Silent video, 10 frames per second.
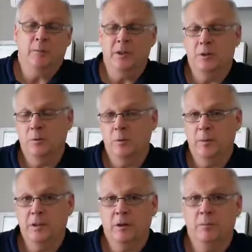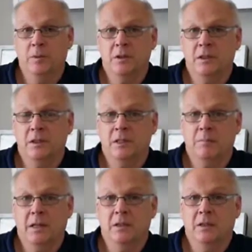whether we do or we don't, because it
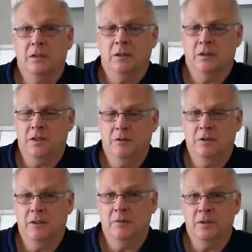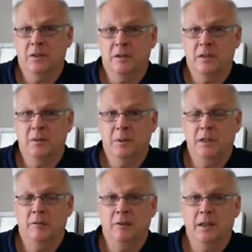just makes such a difference to the
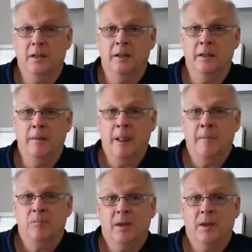speed of healing.